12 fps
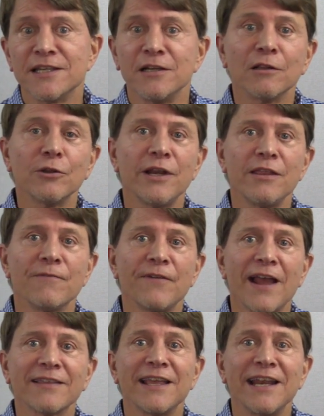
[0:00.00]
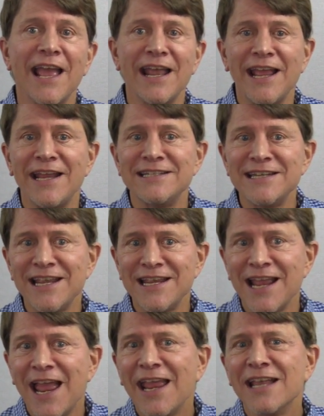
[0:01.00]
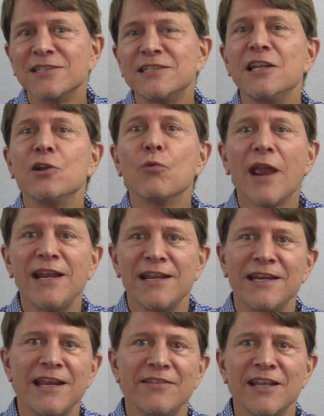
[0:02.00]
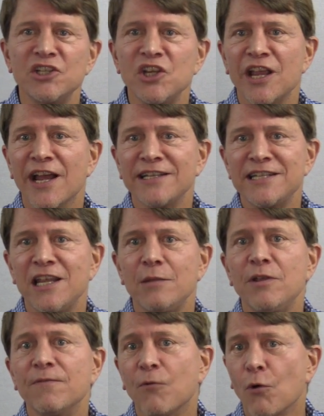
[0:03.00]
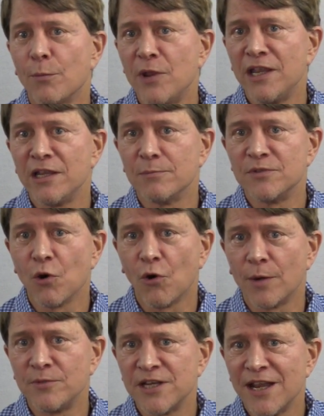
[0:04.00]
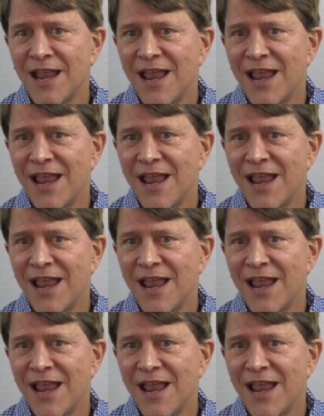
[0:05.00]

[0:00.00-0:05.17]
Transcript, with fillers: including the fact that NAD is degraded in the GIT before being absorbed.